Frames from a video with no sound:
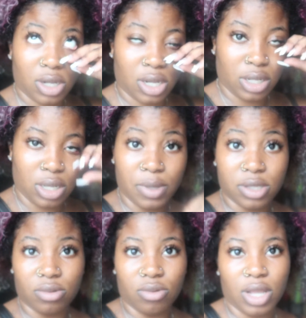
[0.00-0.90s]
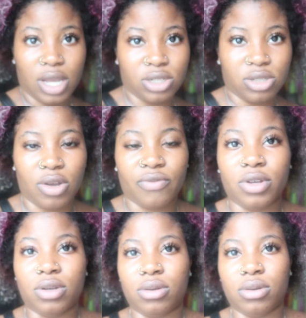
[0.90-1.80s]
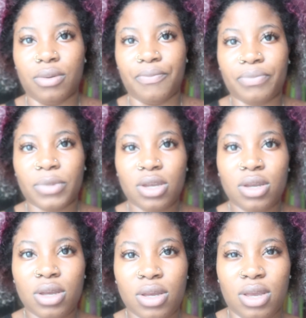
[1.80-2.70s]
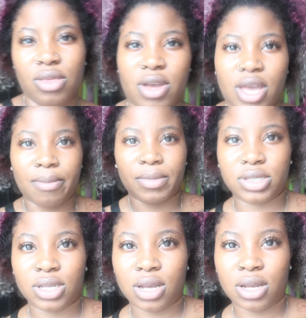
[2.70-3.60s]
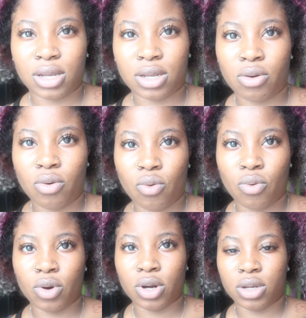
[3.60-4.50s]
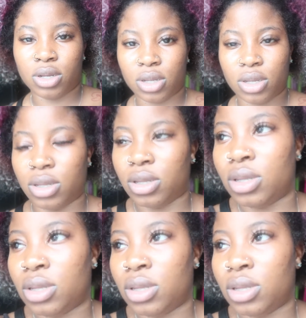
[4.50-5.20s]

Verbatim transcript: Gotta give me some new lashes off of um either Amazon or uh